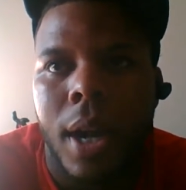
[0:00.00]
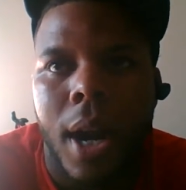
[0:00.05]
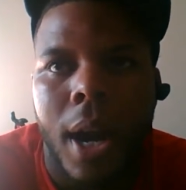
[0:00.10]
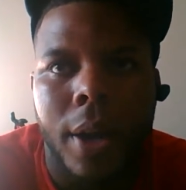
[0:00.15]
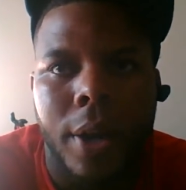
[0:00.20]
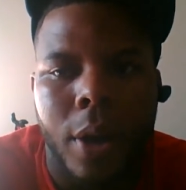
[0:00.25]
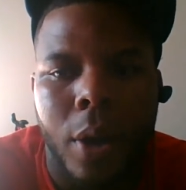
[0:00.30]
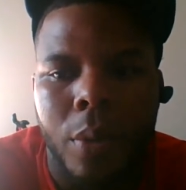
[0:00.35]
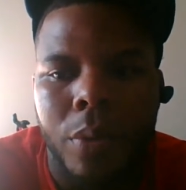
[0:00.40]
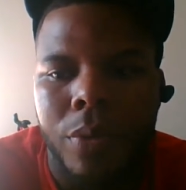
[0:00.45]
I
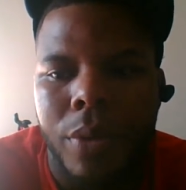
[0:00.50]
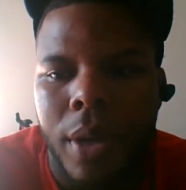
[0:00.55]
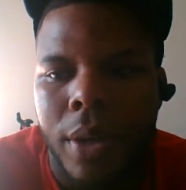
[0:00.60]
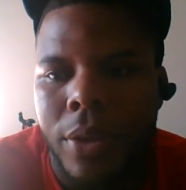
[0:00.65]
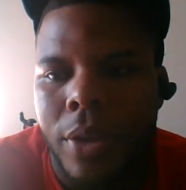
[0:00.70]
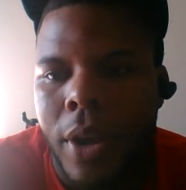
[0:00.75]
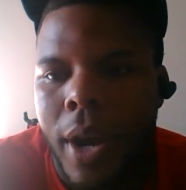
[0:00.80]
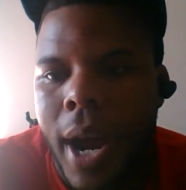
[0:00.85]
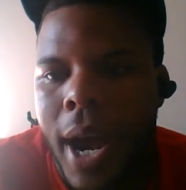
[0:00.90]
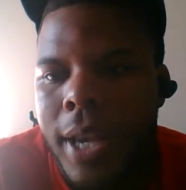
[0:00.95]
don't
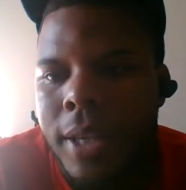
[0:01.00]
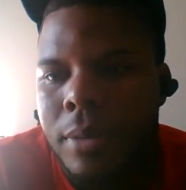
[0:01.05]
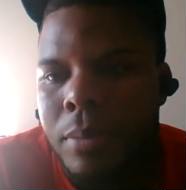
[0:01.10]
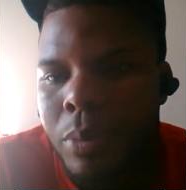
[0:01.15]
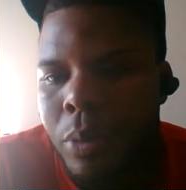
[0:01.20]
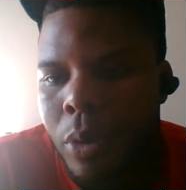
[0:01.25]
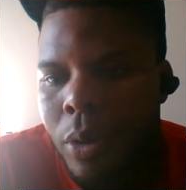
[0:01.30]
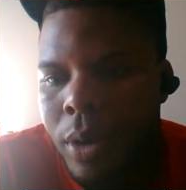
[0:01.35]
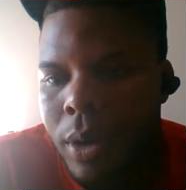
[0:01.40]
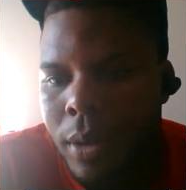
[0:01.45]
think they're as
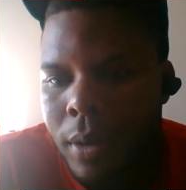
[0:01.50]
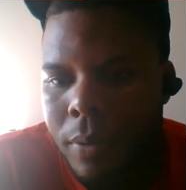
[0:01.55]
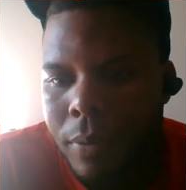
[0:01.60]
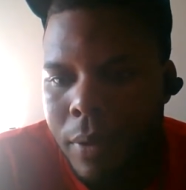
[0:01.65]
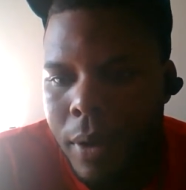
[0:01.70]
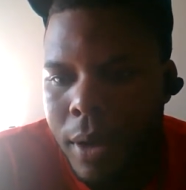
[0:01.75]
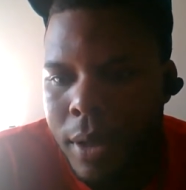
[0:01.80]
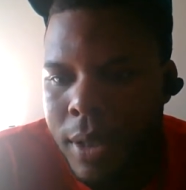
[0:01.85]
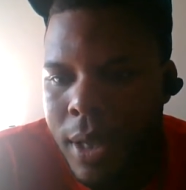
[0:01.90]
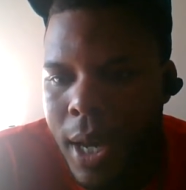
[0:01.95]
important in the
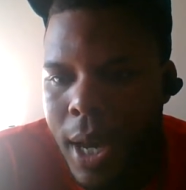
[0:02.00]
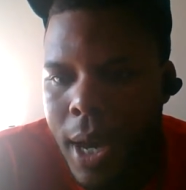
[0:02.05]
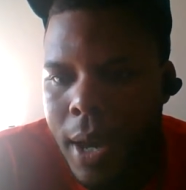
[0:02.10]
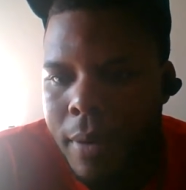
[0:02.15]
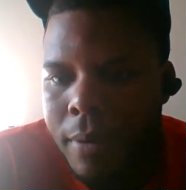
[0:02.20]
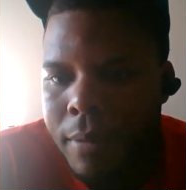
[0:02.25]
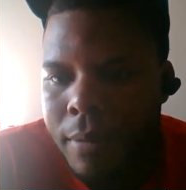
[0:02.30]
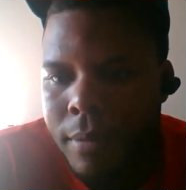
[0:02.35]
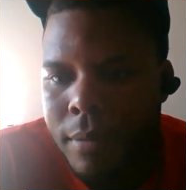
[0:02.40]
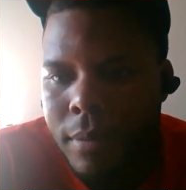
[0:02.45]
first
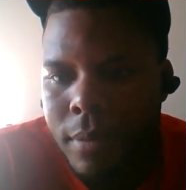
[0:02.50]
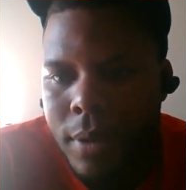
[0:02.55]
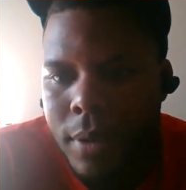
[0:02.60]
half.